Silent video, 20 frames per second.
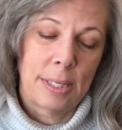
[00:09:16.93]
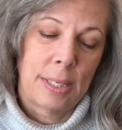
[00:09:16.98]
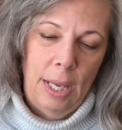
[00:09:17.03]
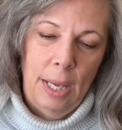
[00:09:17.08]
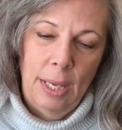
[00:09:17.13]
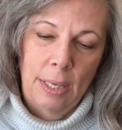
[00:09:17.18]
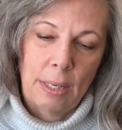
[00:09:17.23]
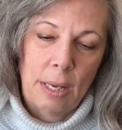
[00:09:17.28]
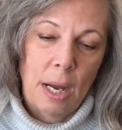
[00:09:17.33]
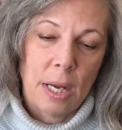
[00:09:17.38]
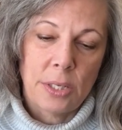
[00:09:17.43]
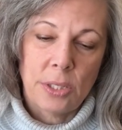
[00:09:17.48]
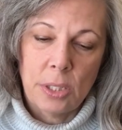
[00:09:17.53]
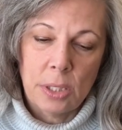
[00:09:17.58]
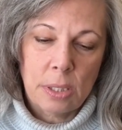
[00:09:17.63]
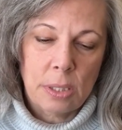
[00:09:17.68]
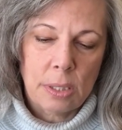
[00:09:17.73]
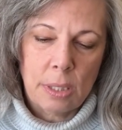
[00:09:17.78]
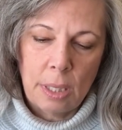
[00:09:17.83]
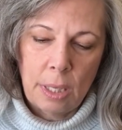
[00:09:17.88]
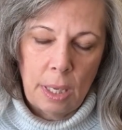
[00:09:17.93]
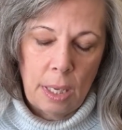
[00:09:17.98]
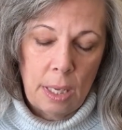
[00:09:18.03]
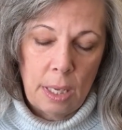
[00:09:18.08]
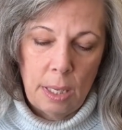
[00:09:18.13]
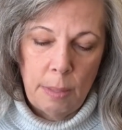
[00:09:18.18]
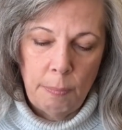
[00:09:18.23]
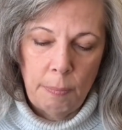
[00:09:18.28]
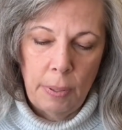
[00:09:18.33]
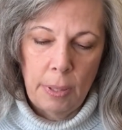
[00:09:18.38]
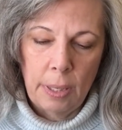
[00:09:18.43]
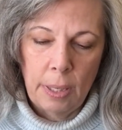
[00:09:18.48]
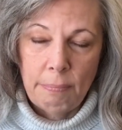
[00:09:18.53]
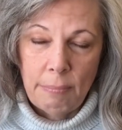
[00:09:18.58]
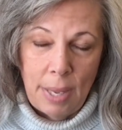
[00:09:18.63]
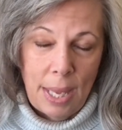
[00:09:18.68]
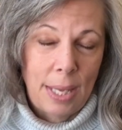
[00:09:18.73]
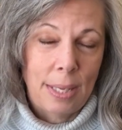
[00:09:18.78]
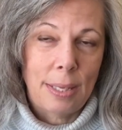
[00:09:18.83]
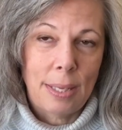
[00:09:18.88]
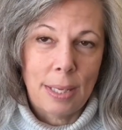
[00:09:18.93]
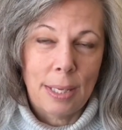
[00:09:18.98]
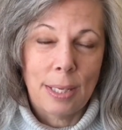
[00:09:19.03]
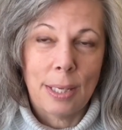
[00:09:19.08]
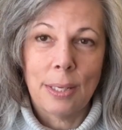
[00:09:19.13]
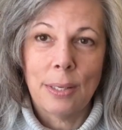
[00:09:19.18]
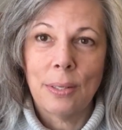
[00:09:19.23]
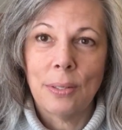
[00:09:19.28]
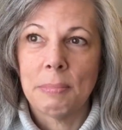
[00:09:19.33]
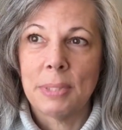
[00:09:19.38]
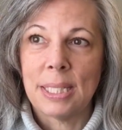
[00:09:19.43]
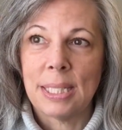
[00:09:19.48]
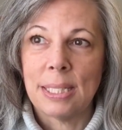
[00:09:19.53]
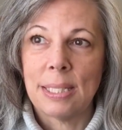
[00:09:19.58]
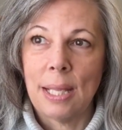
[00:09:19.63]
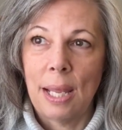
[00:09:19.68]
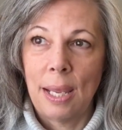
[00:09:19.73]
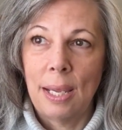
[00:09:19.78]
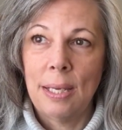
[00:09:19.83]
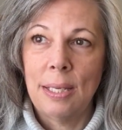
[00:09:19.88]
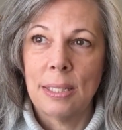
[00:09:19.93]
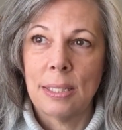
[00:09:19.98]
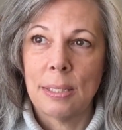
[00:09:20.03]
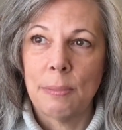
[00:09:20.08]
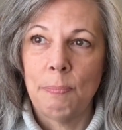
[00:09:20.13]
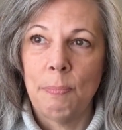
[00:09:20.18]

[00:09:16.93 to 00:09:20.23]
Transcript: And I just keep making mistakes,